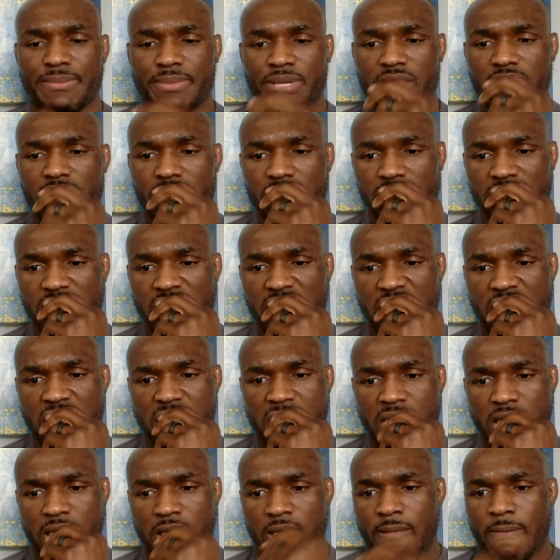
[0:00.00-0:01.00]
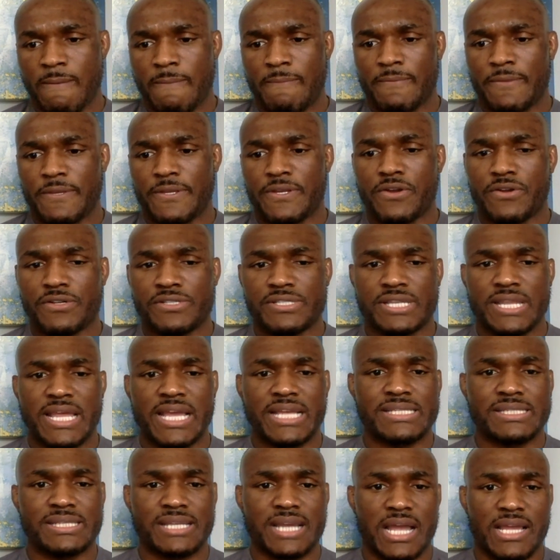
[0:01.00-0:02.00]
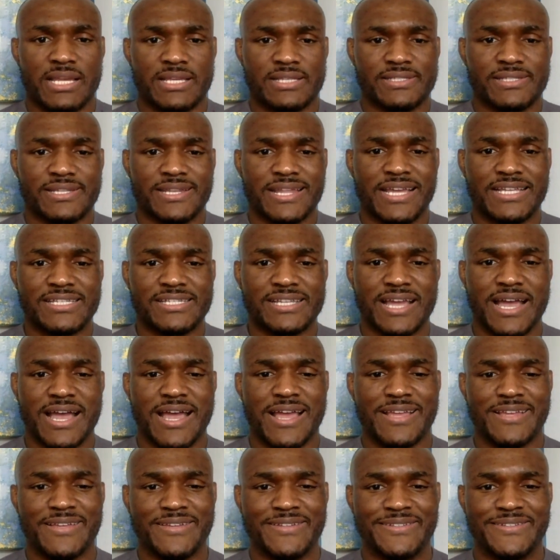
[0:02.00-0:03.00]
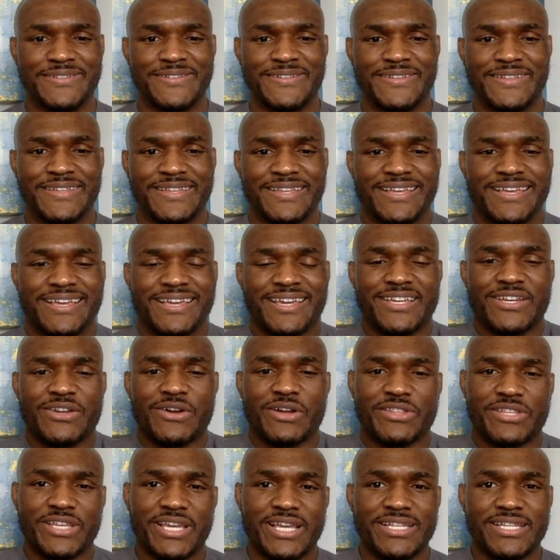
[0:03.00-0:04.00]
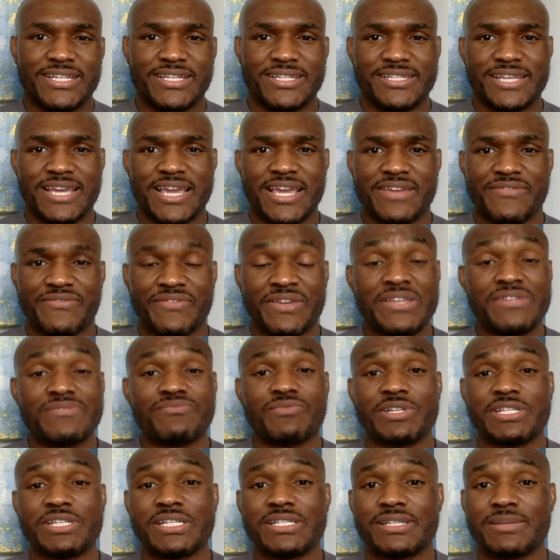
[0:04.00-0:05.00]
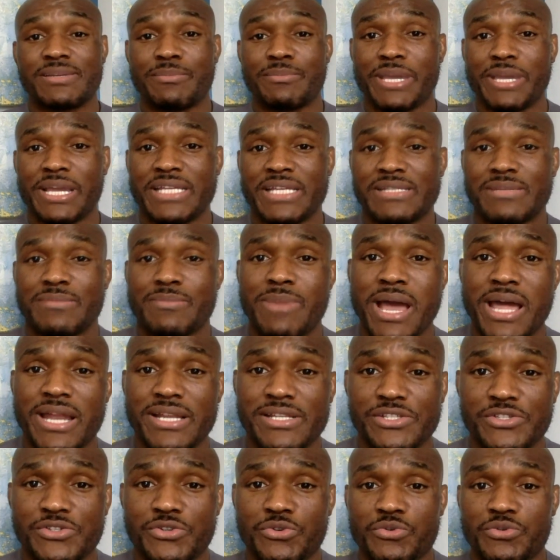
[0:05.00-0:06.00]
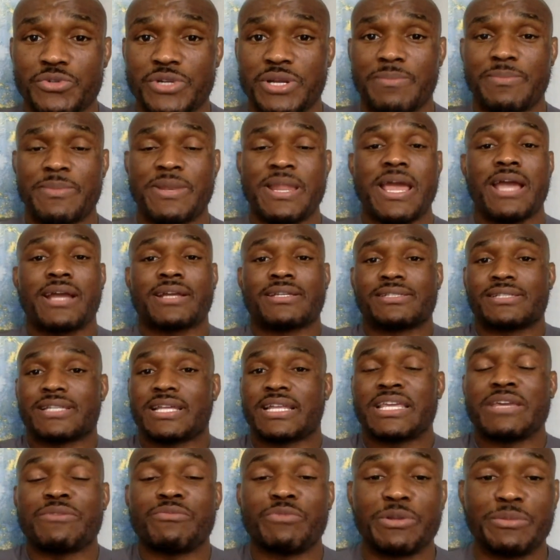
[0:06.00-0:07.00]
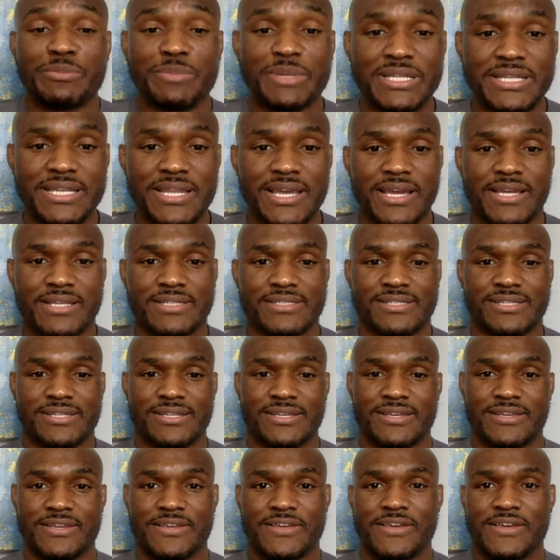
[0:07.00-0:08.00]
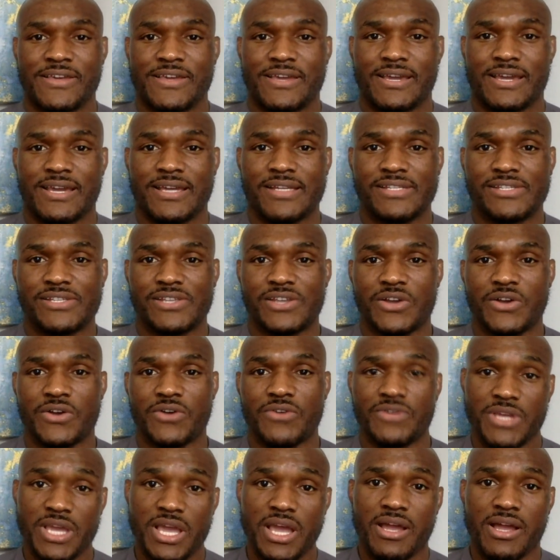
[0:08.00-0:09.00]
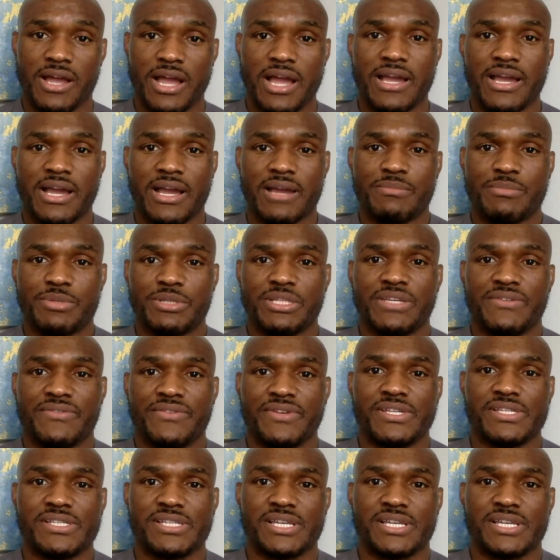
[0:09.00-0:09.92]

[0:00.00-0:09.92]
because, he's the next guy. He's the next guy. At the end of the day, if he wasn't the biggest, baddest dude up next, then he wouldn't be next. And so, yeah, I believe he's